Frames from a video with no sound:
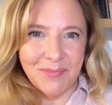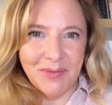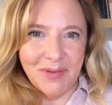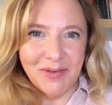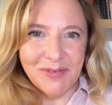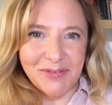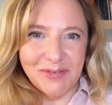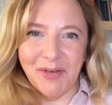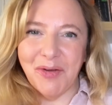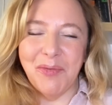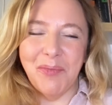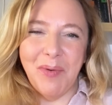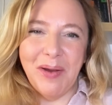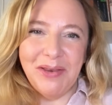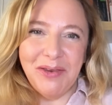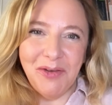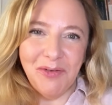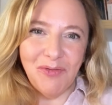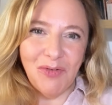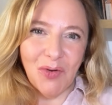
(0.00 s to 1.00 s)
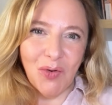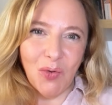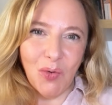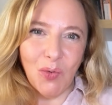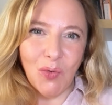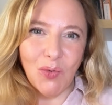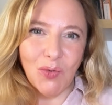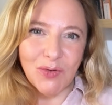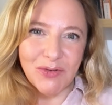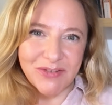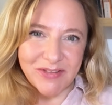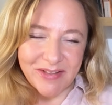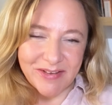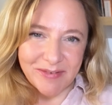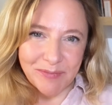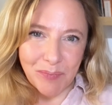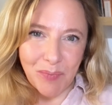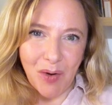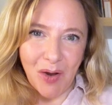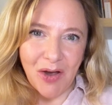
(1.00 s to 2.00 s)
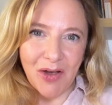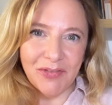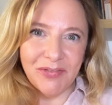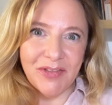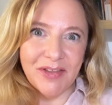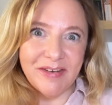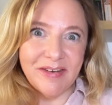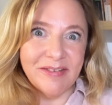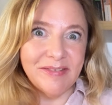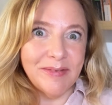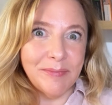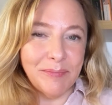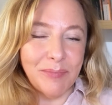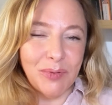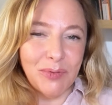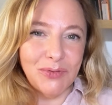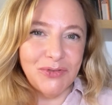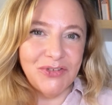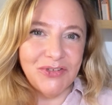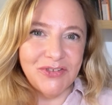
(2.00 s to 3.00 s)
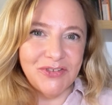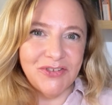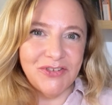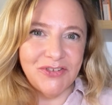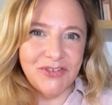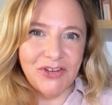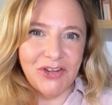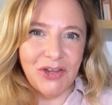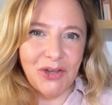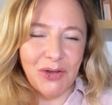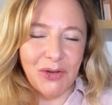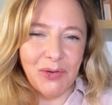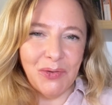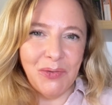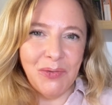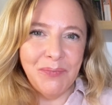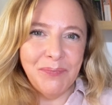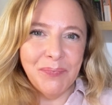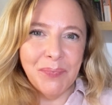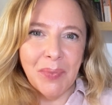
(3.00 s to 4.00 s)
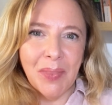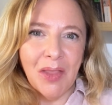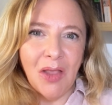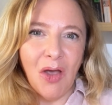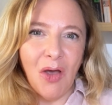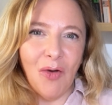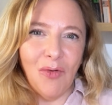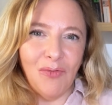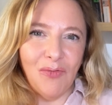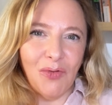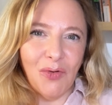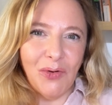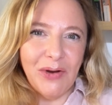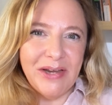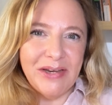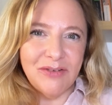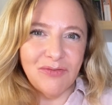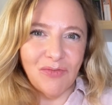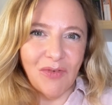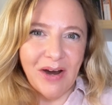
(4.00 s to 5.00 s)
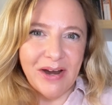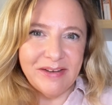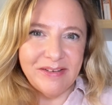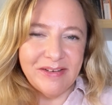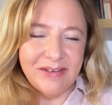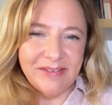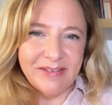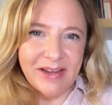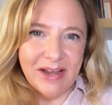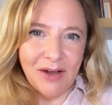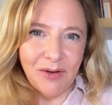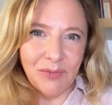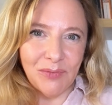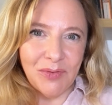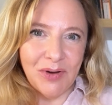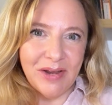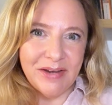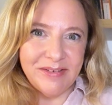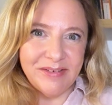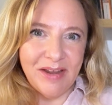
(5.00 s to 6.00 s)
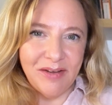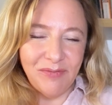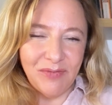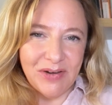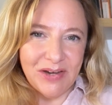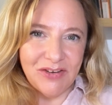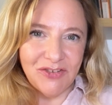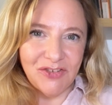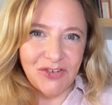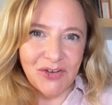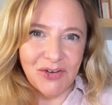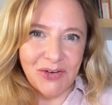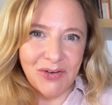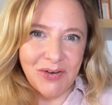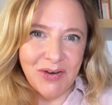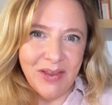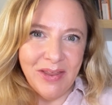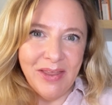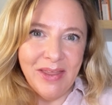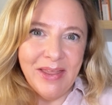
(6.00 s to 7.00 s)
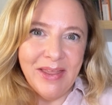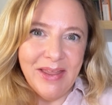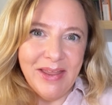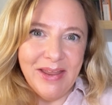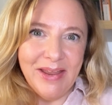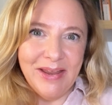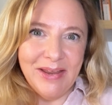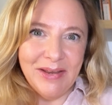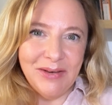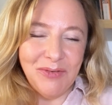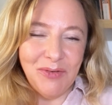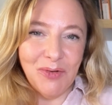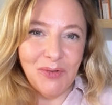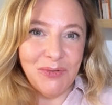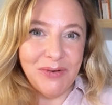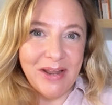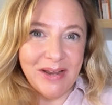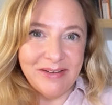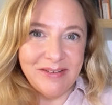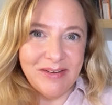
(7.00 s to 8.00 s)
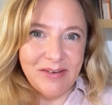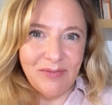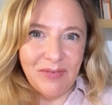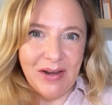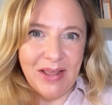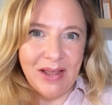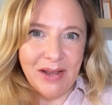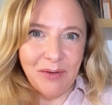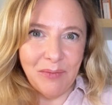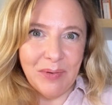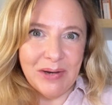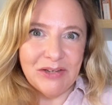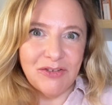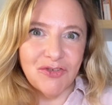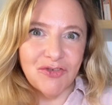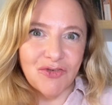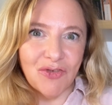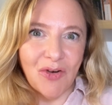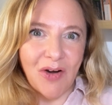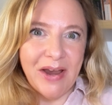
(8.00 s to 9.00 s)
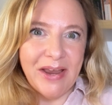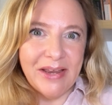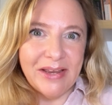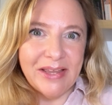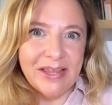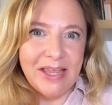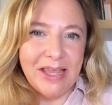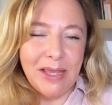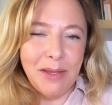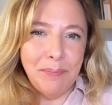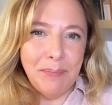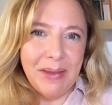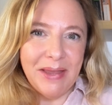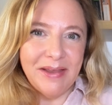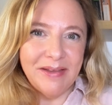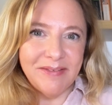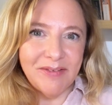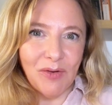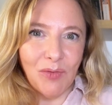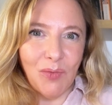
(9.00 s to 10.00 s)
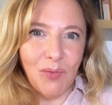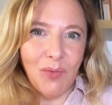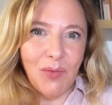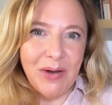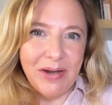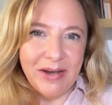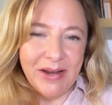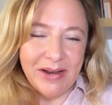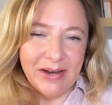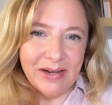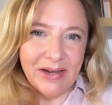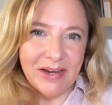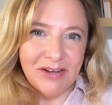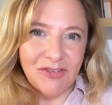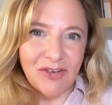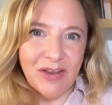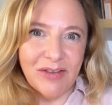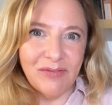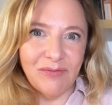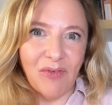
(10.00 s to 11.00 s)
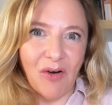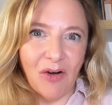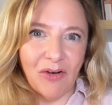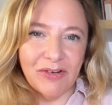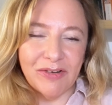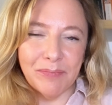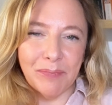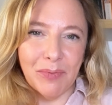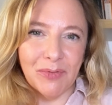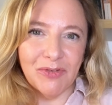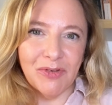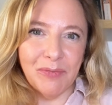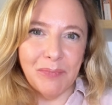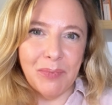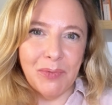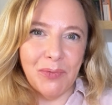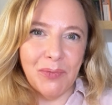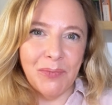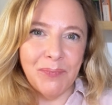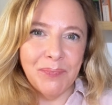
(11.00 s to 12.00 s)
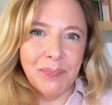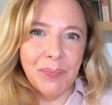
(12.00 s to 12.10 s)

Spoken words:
So when you record this word that is important to you, avoid writing down a definition in your native language. Try and keep it all in English as far as possible.